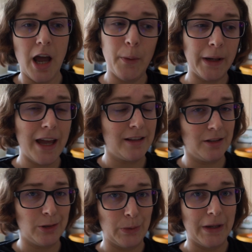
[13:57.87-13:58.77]
I will get
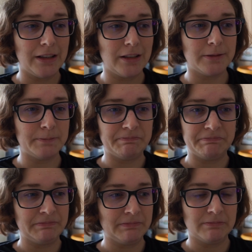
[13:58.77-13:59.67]
into it
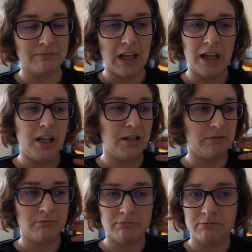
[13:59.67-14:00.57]

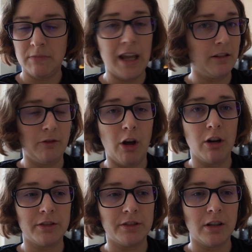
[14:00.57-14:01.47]
in next
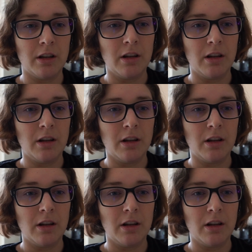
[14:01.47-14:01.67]
vlogs.